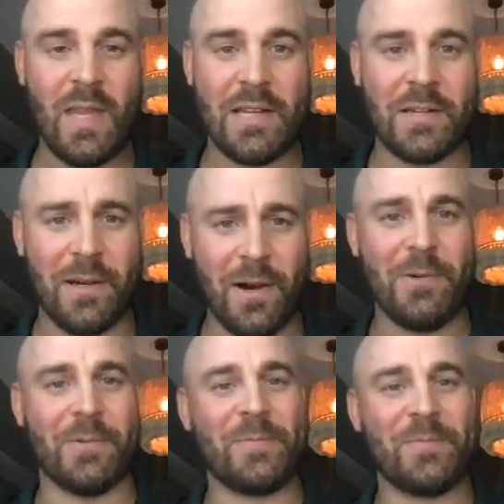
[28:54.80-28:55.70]

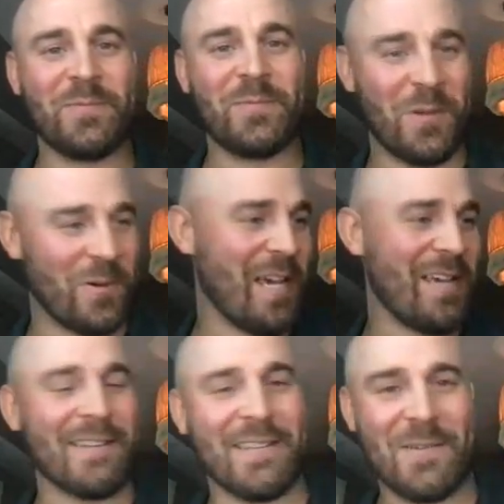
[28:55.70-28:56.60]
oh,
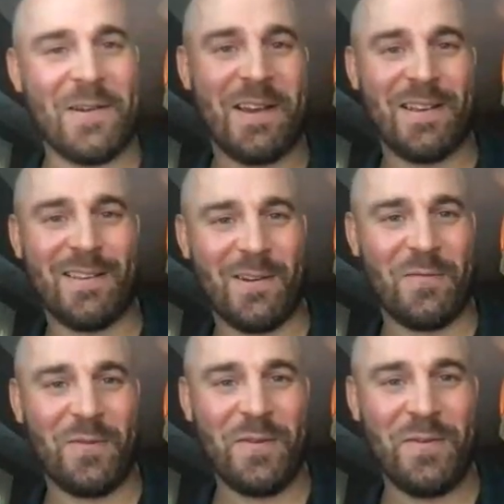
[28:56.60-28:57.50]
okay, you're at
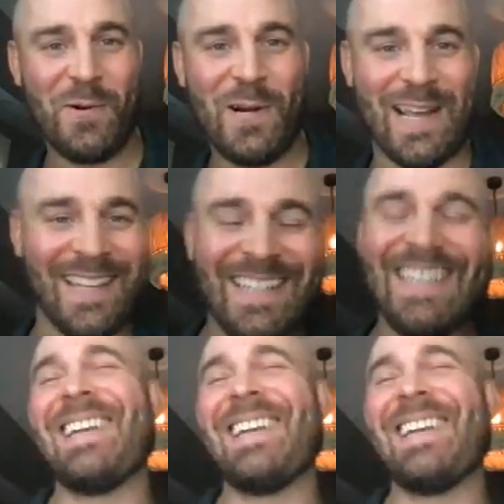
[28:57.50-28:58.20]
a 54 today,